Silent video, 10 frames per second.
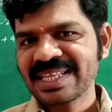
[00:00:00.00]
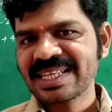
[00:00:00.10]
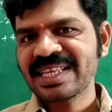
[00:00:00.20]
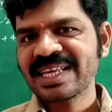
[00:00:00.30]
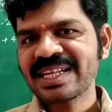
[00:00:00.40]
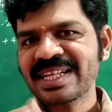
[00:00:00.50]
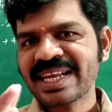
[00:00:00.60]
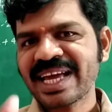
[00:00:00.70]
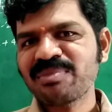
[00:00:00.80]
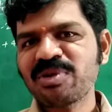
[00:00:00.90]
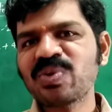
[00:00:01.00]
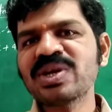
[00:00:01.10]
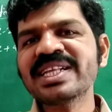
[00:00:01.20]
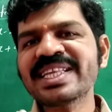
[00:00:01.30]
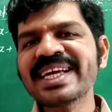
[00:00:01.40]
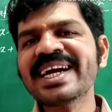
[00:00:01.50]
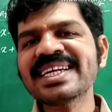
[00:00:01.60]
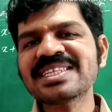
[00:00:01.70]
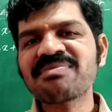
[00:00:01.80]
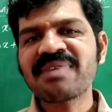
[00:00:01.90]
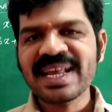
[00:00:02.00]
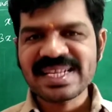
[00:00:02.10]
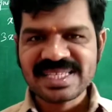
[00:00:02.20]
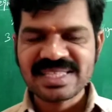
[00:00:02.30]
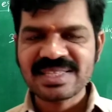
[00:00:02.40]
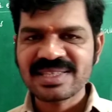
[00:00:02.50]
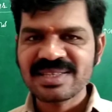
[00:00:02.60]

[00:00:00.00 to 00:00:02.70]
There can be only three kinds of lines: